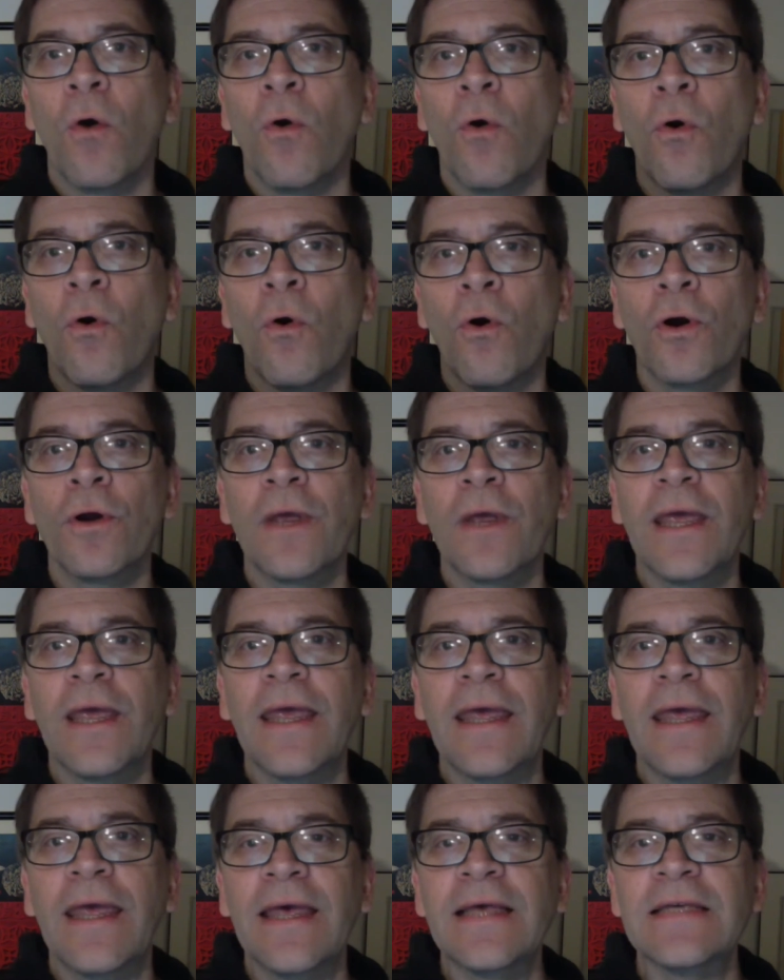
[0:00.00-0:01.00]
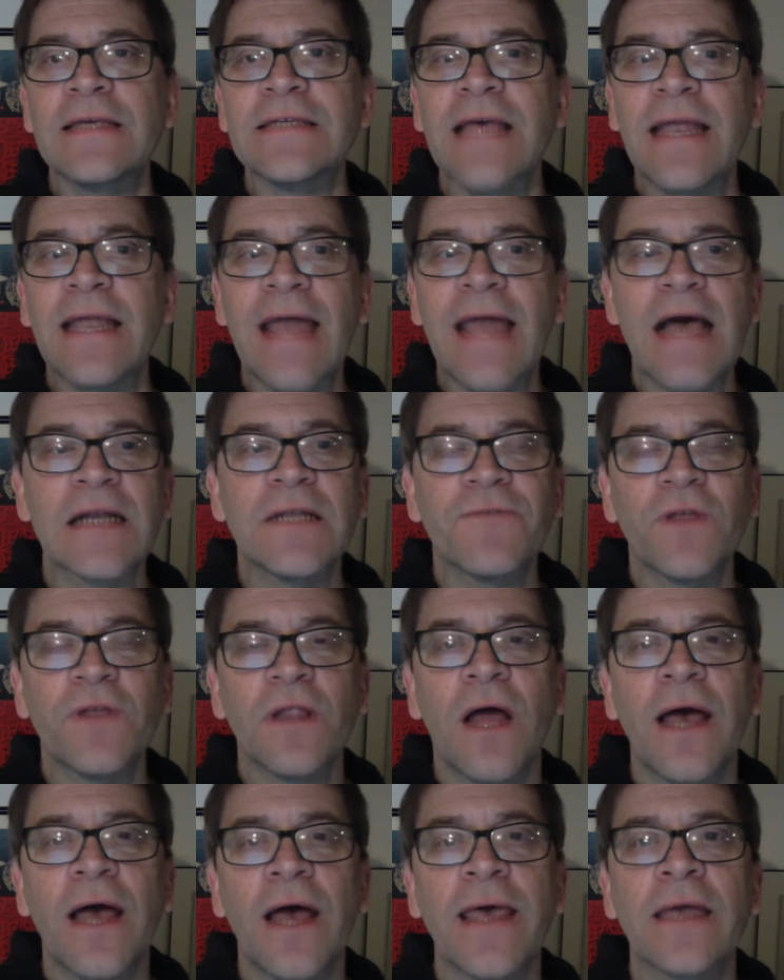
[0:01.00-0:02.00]
Or is an active
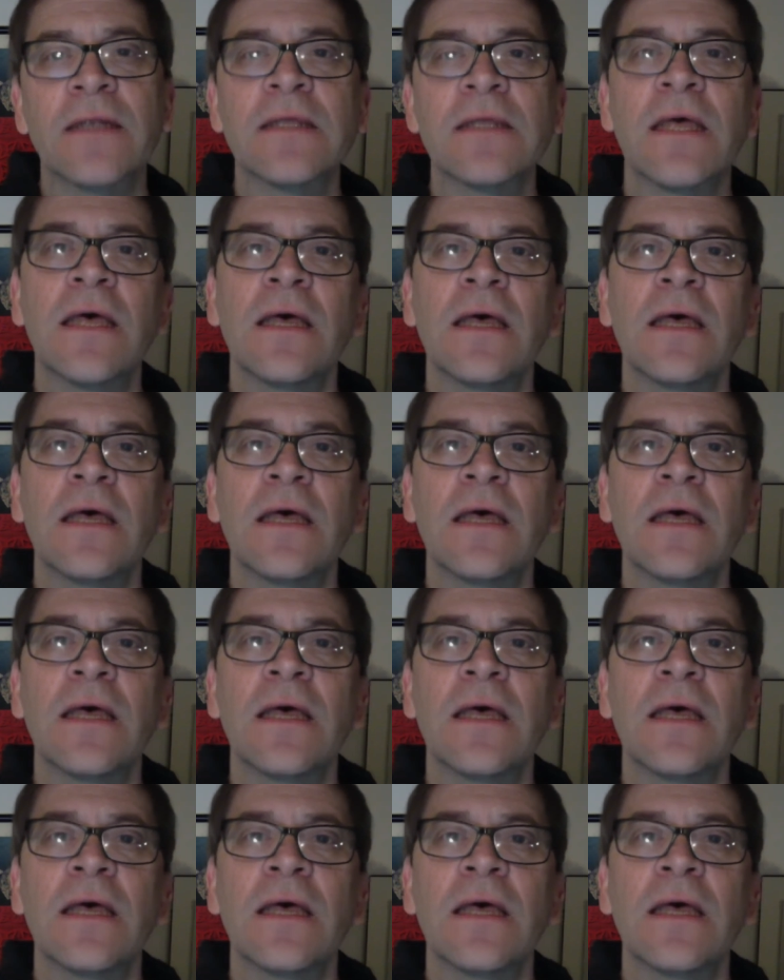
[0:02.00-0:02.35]
client